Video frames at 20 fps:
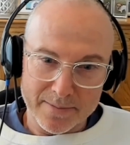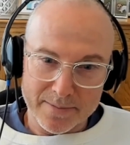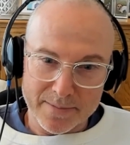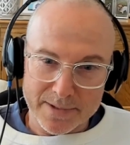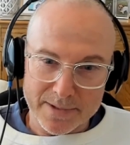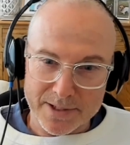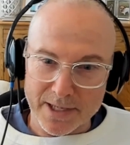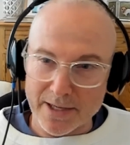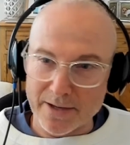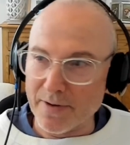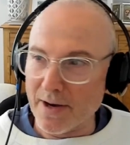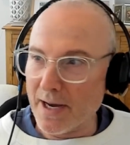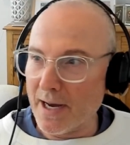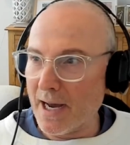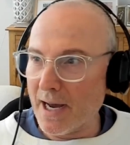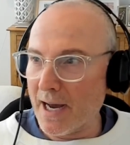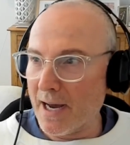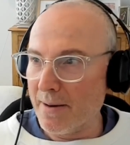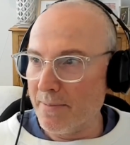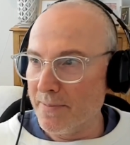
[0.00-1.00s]

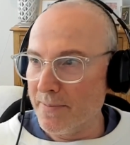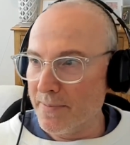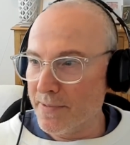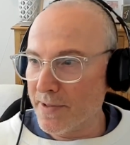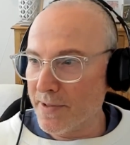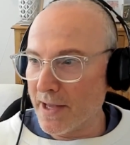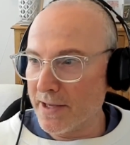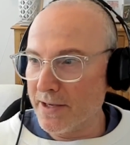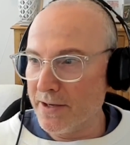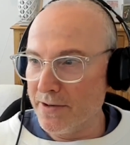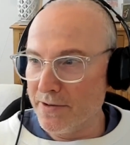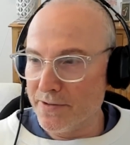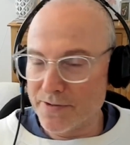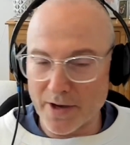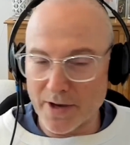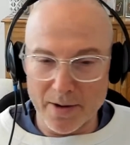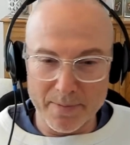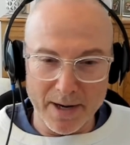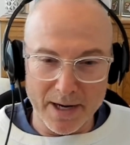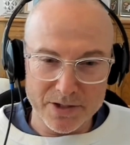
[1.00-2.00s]
Siva, thank you
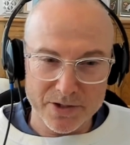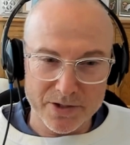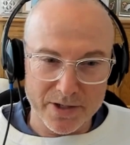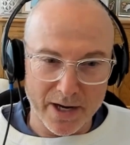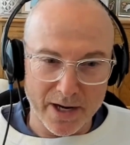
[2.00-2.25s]
so much.